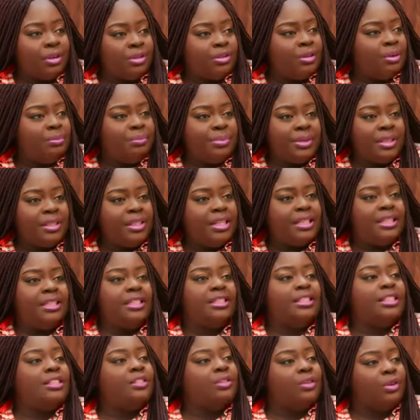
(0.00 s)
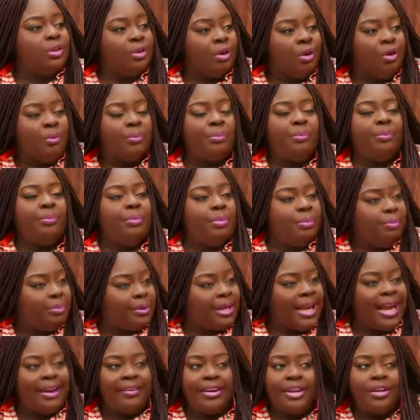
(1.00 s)
on businesses is
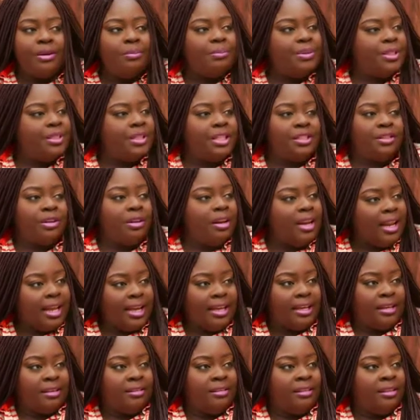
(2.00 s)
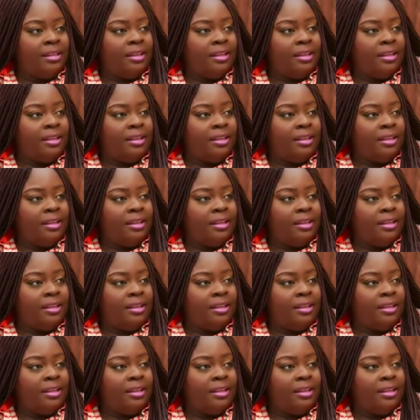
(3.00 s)
carrying your business online.